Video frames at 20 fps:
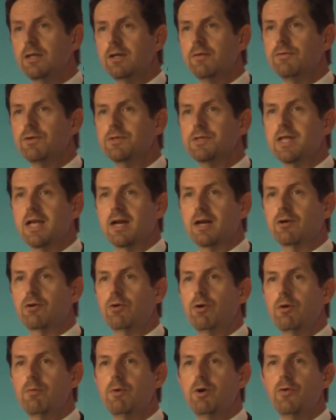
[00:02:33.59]
delivers
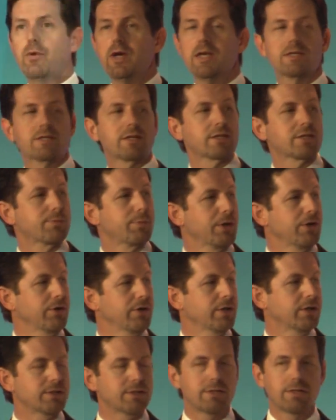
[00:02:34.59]
that Chrome OS
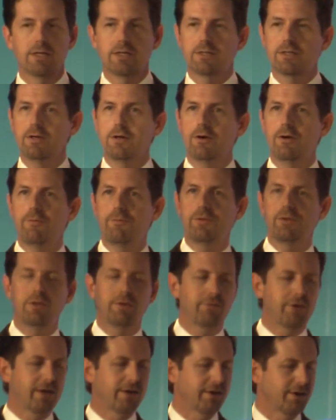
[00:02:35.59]
experience that uh,
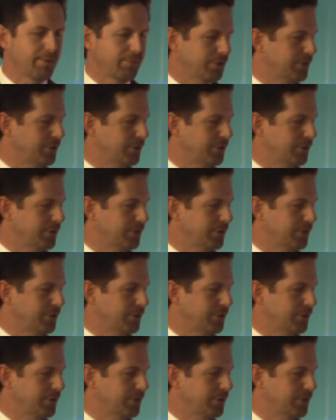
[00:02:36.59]
hopefully you've had an